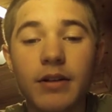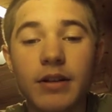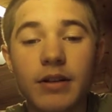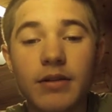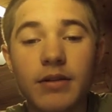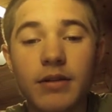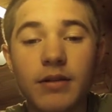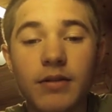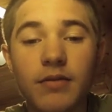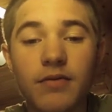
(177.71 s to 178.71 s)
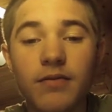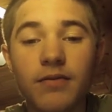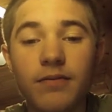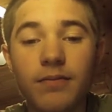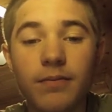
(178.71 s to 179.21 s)
us
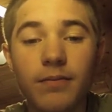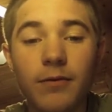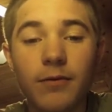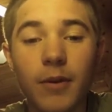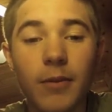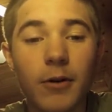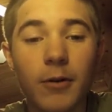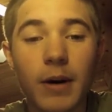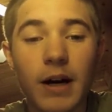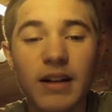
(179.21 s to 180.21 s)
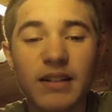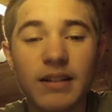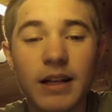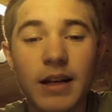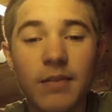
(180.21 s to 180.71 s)
from the robotics
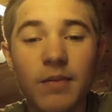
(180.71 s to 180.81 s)
team